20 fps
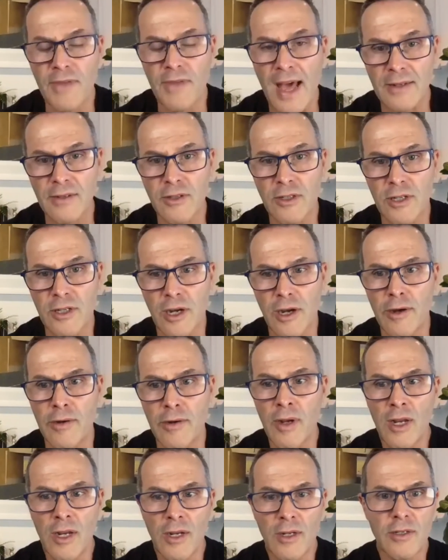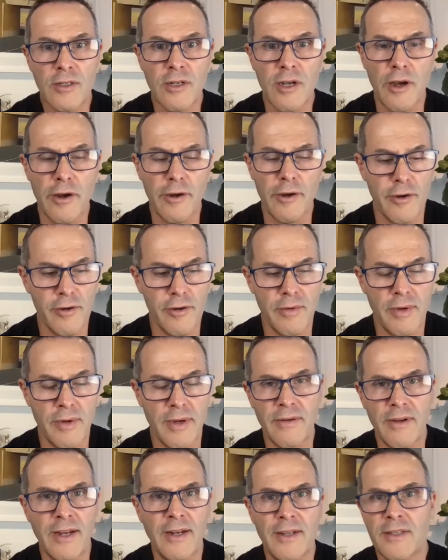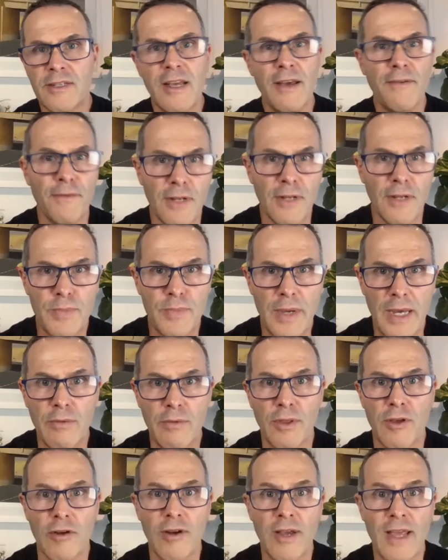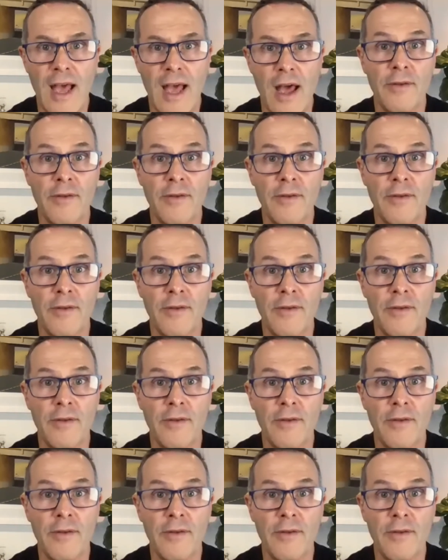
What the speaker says: and so it's definitely speak with your accountant,